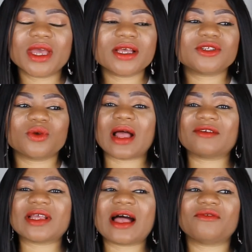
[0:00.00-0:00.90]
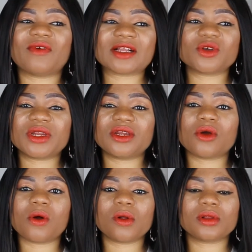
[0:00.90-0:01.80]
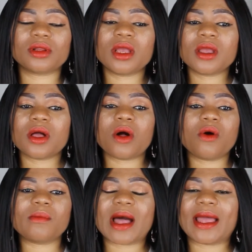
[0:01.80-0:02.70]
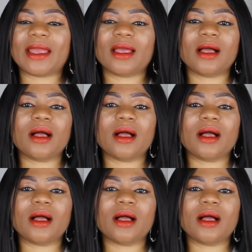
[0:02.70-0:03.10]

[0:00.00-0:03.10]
So after I have factored in all my